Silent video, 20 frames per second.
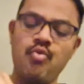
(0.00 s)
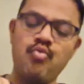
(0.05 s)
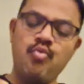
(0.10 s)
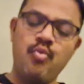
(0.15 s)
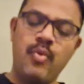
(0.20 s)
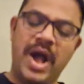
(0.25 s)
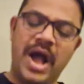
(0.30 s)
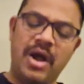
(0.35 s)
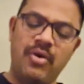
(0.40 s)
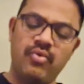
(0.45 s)

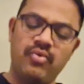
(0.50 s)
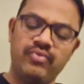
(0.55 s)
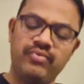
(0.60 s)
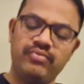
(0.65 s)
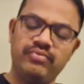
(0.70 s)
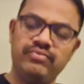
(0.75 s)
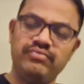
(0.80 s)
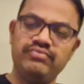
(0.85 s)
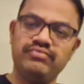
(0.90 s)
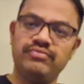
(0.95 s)
Wow,
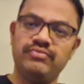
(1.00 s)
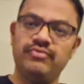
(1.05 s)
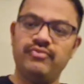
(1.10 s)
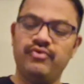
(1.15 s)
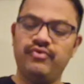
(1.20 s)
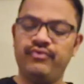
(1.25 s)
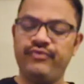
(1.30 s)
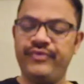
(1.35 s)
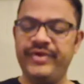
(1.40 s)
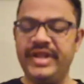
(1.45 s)

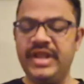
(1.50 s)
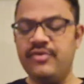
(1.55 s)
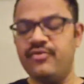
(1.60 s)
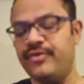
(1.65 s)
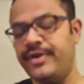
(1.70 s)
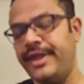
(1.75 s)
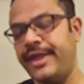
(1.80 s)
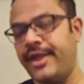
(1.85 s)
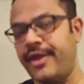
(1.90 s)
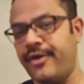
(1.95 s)
really,
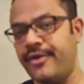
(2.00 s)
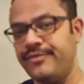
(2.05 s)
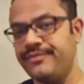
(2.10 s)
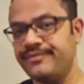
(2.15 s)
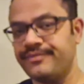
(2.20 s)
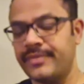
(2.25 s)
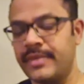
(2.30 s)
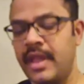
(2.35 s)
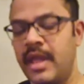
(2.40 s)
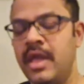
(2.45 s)
really good.
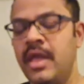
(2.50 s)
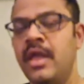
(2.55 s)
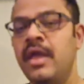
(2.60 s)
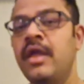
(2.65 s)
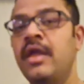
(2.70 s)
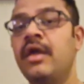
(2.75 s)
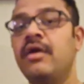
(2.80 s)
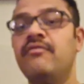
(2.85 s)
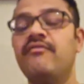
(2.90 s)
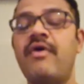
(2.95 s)

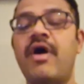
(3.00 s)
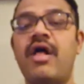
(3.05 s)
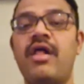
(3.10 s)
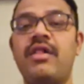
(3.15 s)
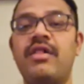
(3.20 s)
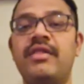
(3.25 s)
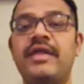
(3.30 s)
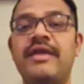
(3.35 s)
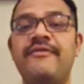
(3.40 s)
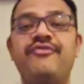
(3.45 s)

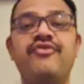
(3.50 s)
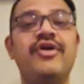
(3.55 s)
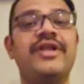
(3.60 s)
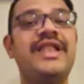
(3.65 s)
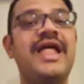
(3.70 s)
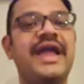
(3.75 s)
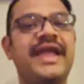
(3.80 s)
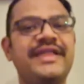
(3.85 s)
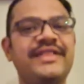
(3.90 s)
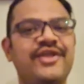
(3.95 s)
Well, if you're
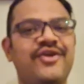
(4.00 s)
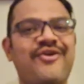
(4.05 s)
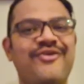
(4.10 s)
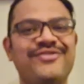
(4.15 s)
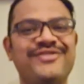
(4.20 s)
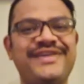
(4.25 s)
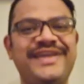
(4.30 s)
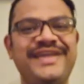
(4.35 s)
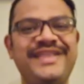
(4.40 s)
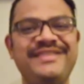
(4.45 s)
liking the
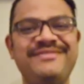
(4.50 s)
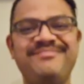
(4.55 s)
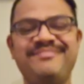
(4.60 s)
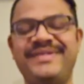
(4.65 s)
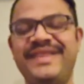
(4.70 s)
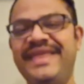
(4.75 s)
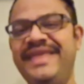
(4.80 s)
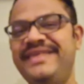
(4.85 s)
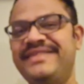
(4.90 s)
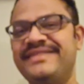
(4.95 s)
content,
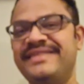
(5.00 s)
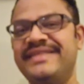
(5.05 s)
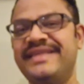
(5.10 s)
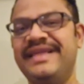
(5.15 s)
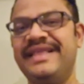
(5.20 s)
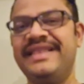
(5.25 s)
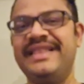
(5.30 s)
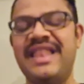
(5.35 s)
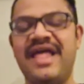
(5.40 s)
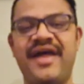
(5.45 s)
please
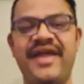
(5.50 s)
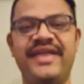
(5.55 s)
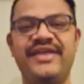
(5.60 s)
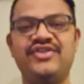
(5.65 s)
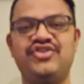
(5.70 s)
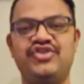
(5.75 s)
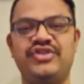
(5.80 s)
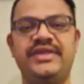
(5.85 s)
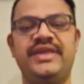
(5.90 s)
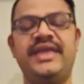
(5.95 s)
like,
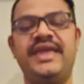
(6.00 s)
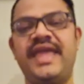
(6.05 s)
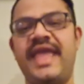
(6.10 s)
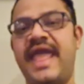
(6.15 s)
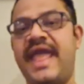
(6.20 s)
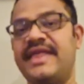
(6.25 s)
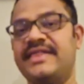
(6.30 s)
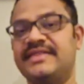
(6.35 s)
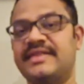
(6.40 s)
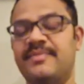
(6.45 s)
share,
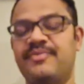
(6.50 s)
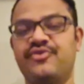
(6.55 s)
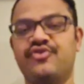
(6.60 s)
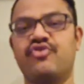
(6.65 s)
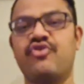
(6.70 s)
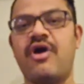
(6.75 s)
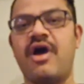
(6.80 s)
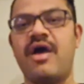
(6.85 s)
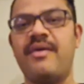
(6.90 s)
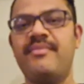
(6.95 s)
and
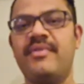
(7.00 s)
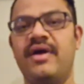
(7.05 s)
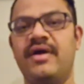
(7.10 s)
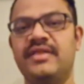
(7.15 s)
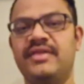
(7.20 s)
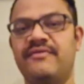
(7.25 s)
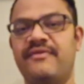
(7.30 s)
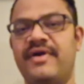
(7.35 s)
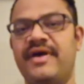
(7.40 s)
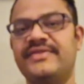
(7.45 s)
subscribe.
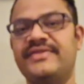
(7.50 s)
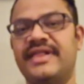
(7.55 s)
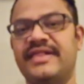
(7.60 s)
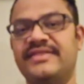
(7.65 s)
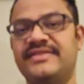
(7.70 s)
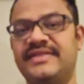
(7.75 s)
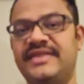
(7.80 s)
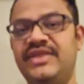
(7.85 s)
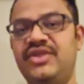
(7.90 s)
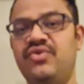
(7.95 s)
Otherwise, I'll
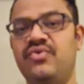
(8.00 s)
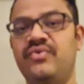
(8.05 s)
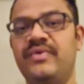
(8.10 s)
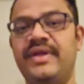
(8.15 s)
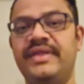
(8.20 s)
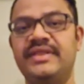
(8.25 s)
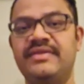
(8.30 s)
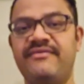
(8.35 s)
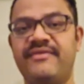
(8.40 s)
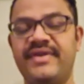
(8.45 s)
see you
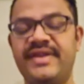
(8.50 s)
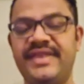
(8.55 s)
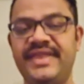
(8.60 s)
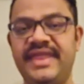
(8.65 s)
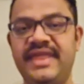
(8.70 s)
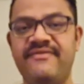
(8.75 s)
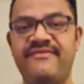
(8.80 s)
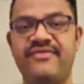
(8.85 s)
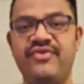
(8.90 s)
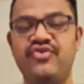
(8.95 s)
in the very
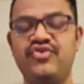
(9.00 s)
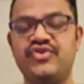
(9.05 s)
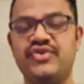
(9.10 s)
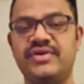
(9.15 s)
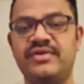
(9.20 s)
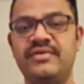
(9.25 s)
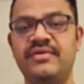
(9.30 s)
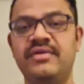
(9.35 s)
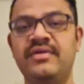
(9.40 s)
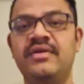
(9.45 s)
near
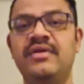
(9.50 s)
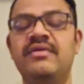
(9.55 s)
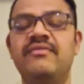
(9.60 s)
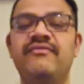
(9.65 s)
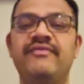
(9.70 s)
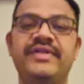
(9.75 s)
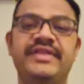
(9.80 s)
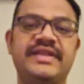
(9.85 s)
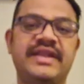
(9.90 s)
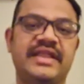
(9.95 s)
future
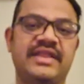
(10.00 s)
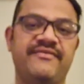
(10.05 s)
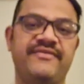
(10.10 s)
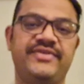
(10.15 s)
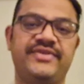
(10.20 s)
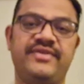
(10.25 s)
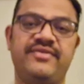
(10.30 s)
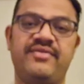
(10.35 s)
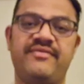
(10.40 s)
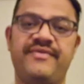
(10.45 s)
with another
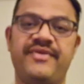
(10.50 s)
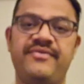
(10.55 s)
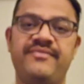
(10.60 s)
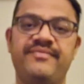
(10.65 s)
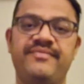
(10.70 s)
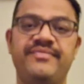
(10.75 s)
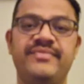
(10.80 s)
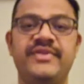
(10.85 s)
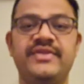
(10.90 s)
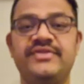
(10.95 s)
whiskey review.
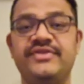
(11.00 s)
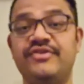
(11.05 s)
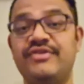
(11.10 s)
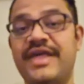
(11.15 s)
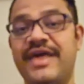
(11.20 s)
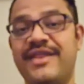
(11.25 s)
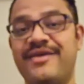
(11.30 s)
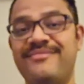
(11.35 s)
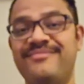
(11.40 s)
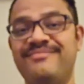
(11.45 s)
See you
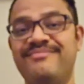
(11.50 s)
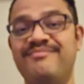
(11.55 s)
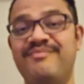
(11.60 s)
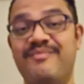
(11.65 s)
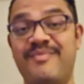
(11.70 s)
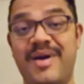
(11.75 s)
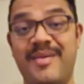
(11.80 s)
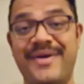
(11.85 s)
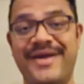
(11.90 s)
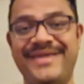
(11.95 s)
later.
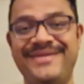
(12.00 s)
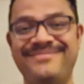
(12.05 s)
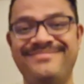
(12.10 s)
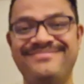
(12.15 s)
Bye bye.